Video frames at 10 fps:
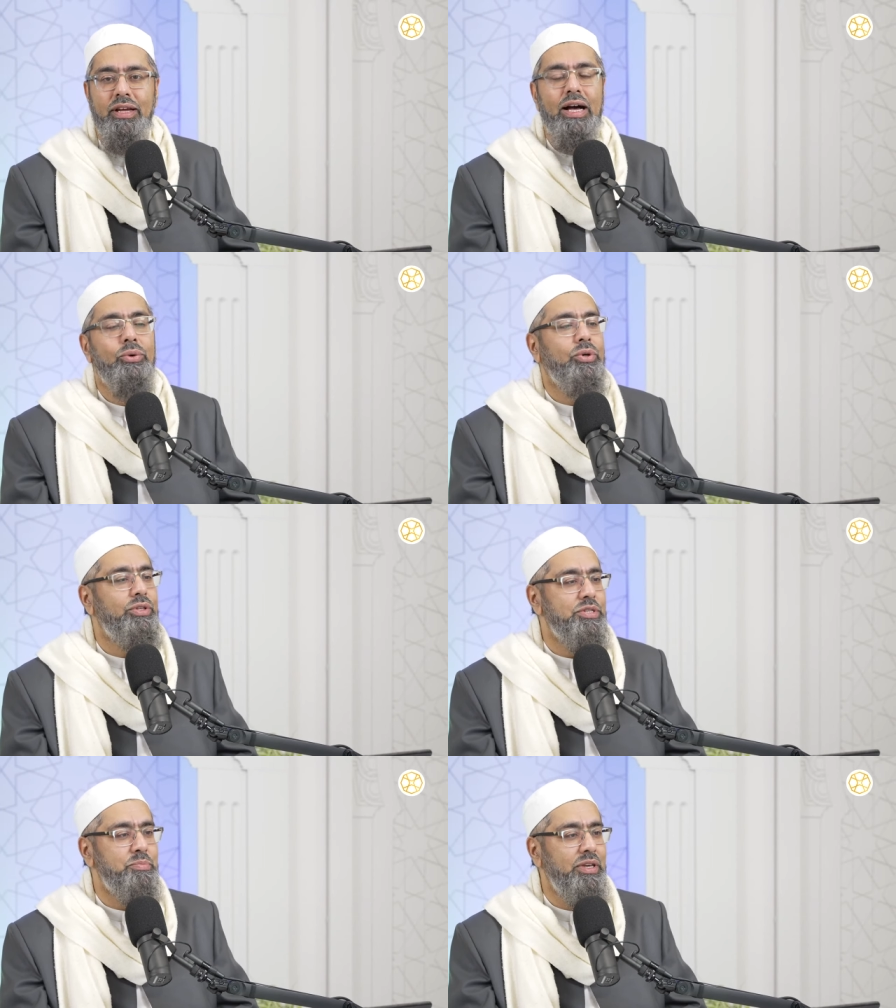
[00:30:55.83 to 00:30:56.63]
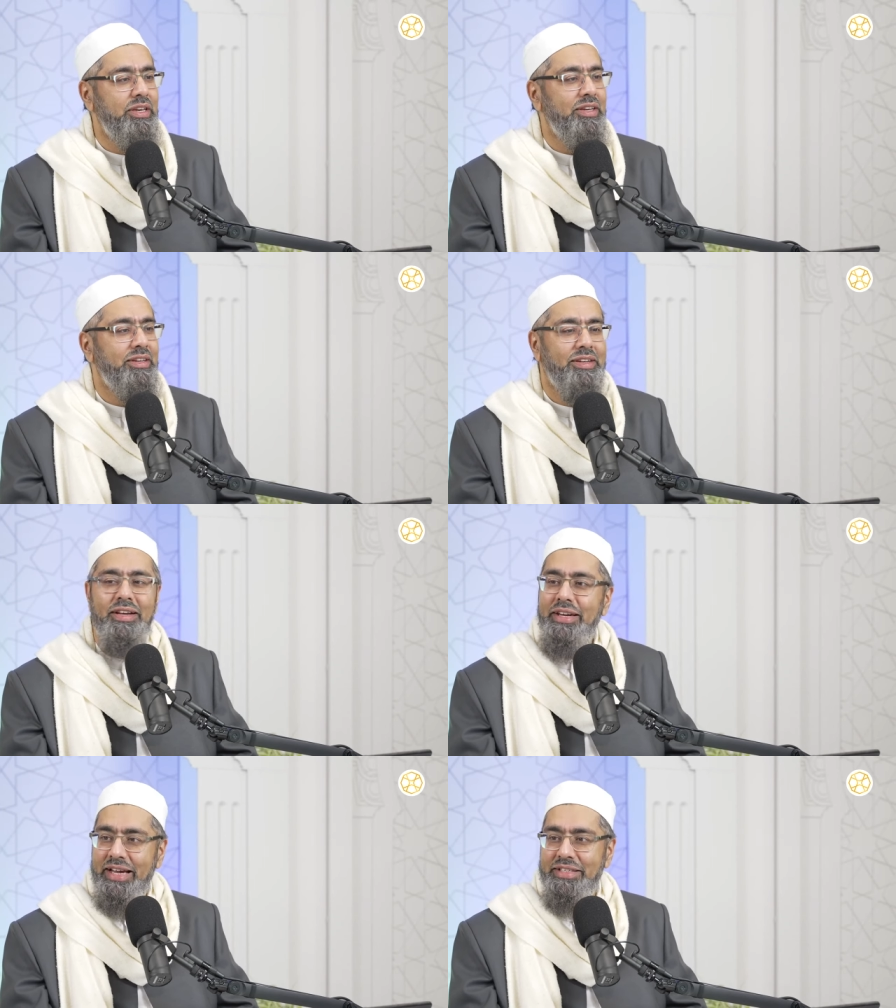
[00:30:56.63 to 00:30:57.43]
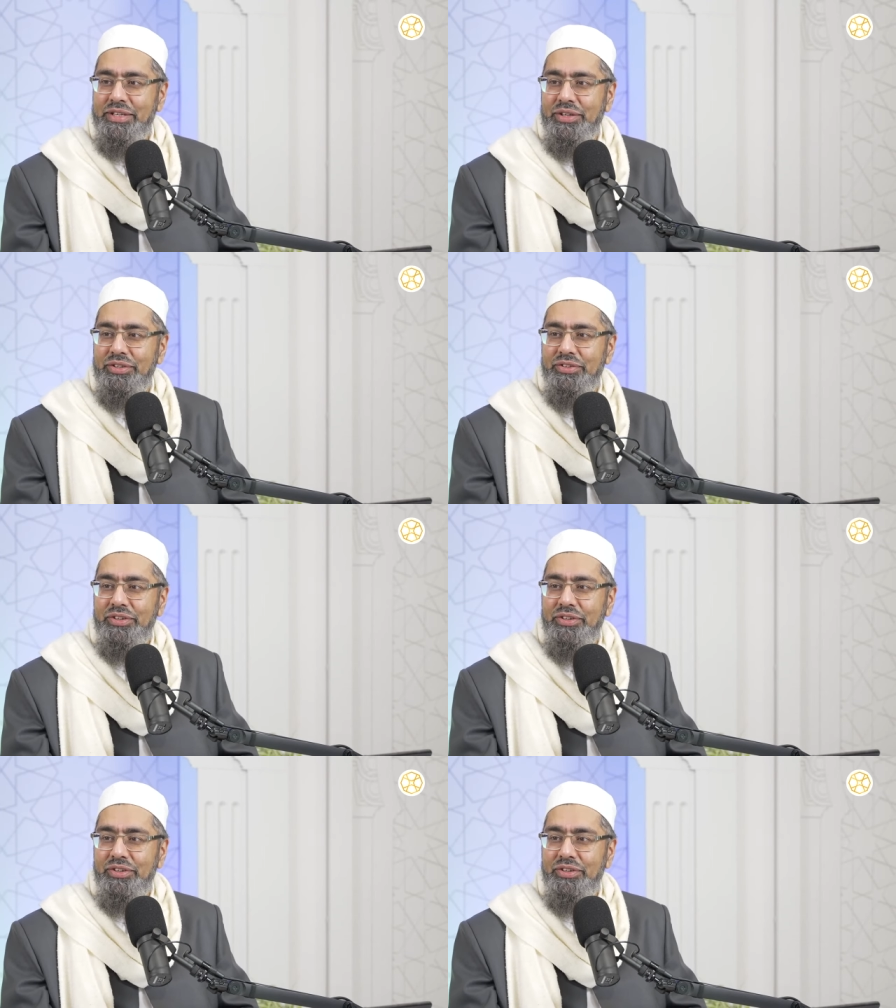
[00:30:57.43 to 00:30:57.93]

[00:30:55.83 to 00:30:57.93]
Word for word: How could this be an accident?